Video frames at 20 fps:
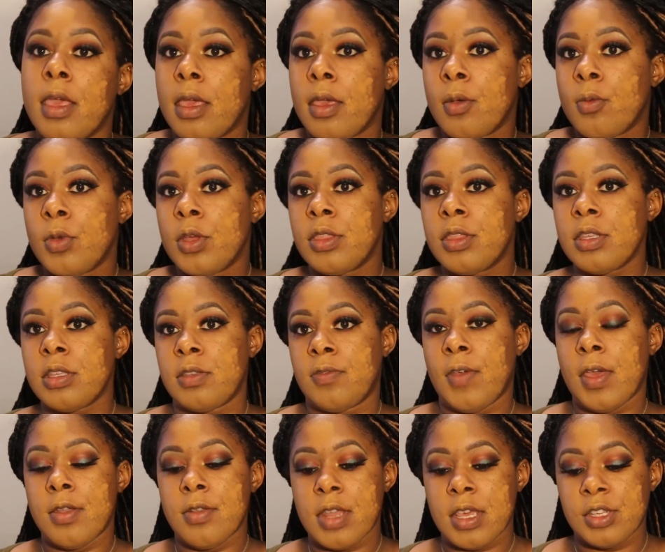And with this
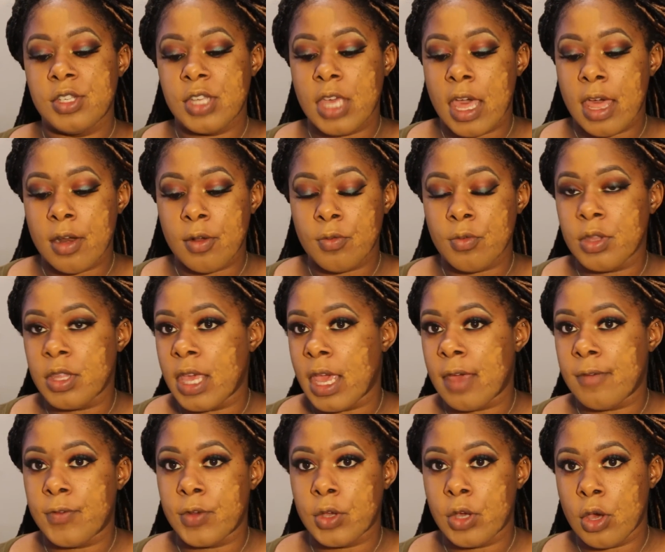foundation, I don't really
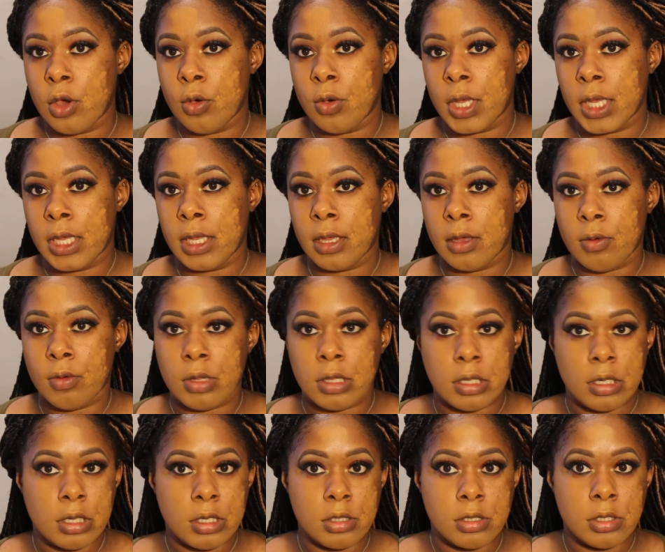have to go in with
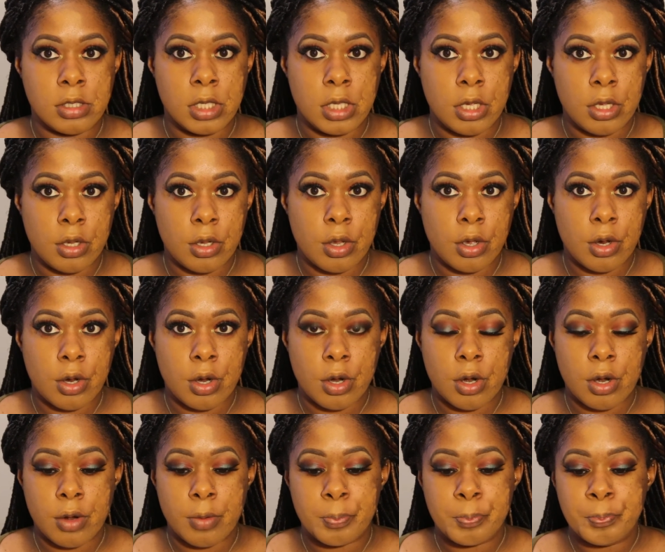a
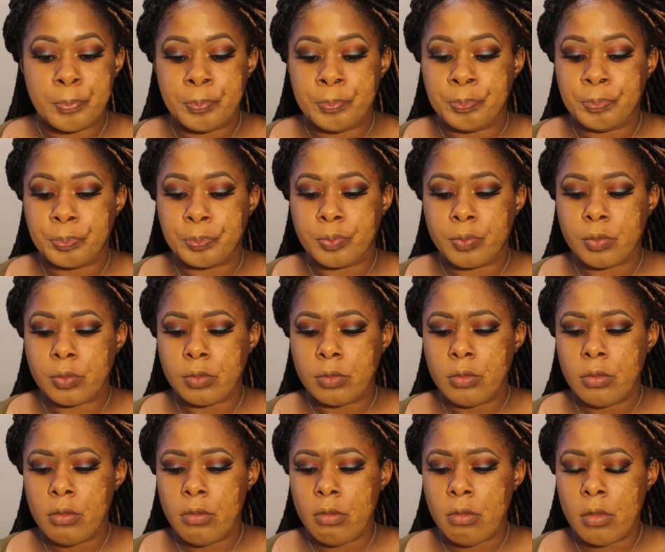concealer
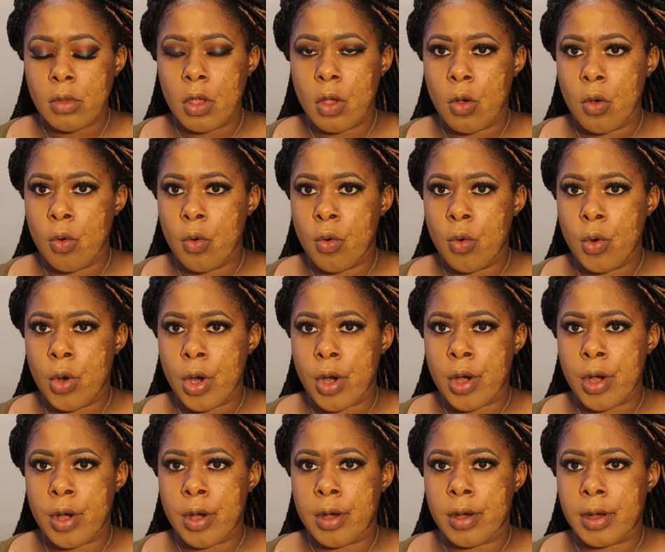
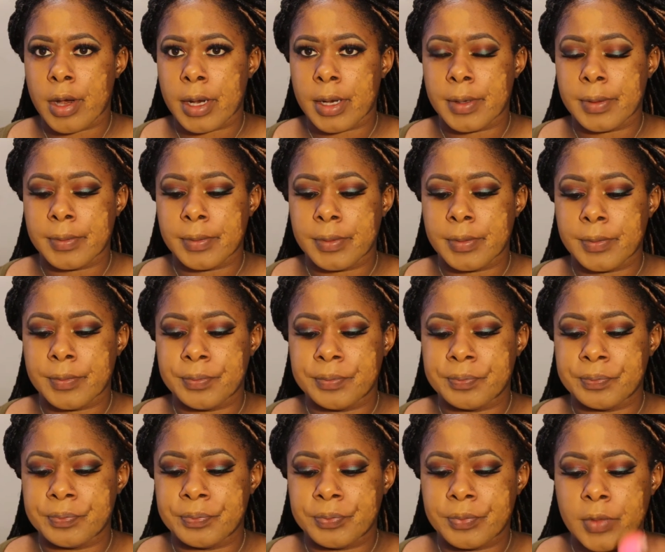or
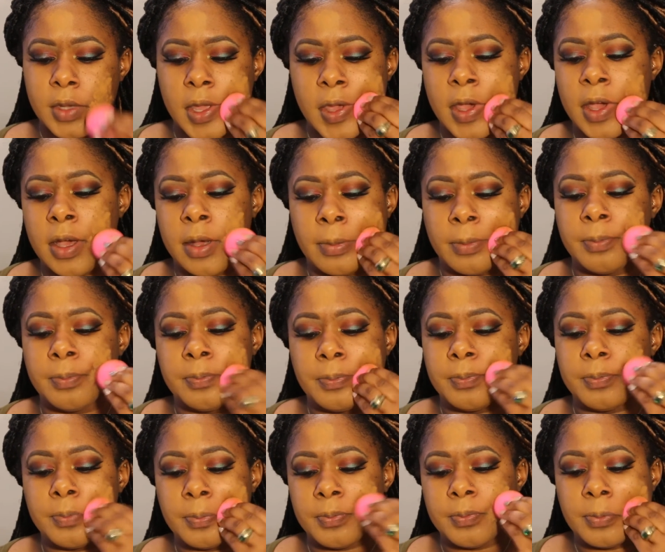
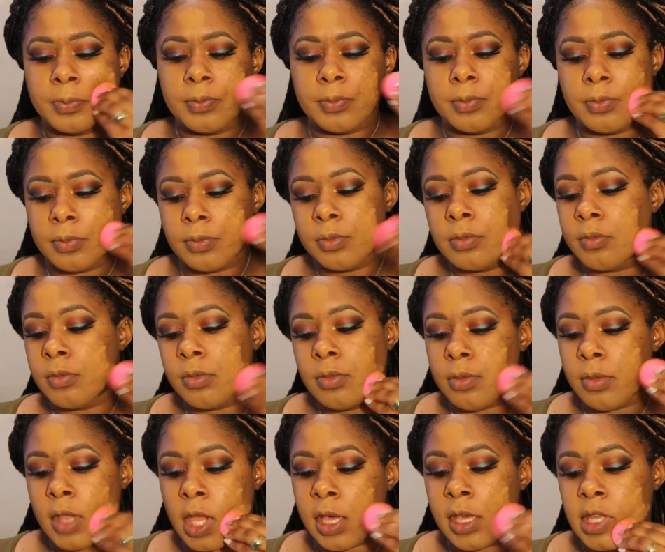
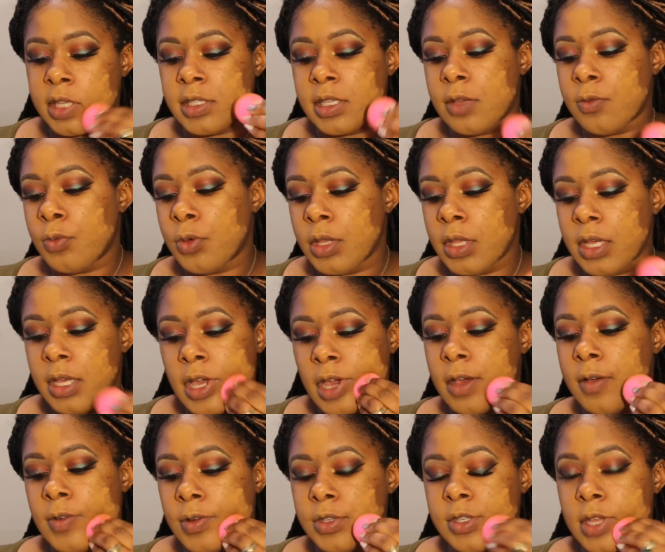like, because it really
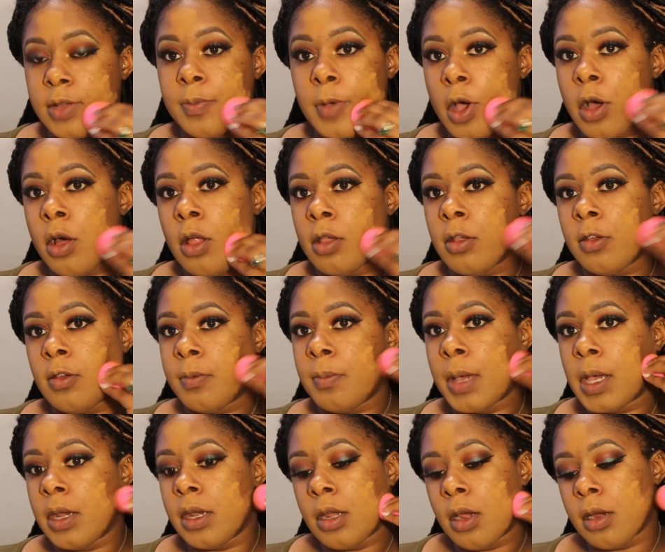covers up all of
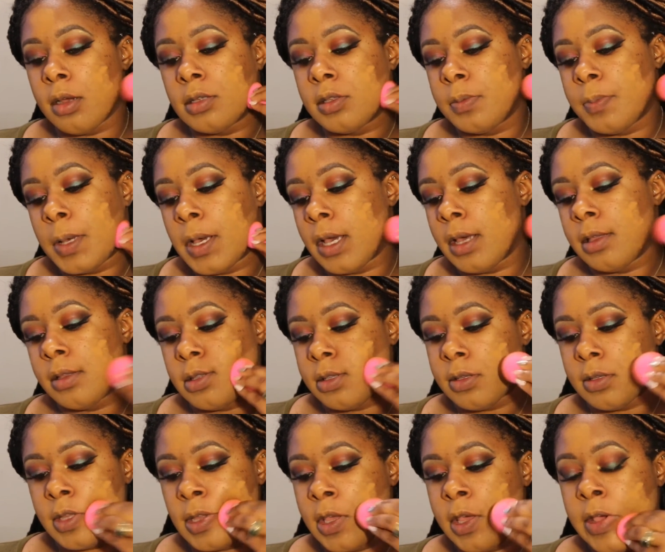my dark
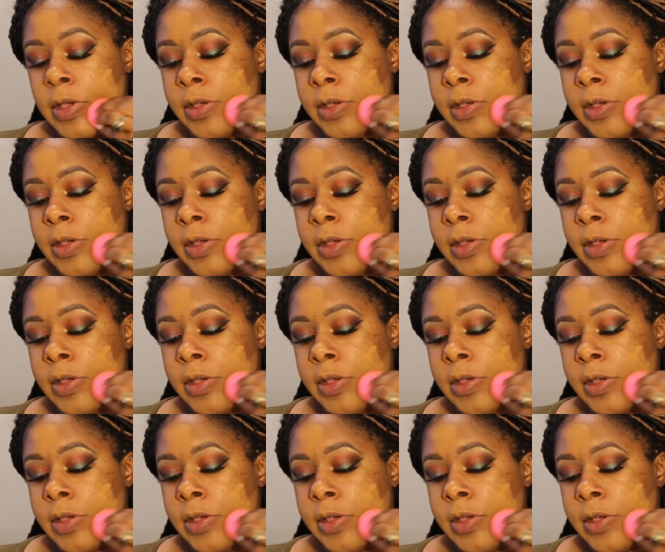spots,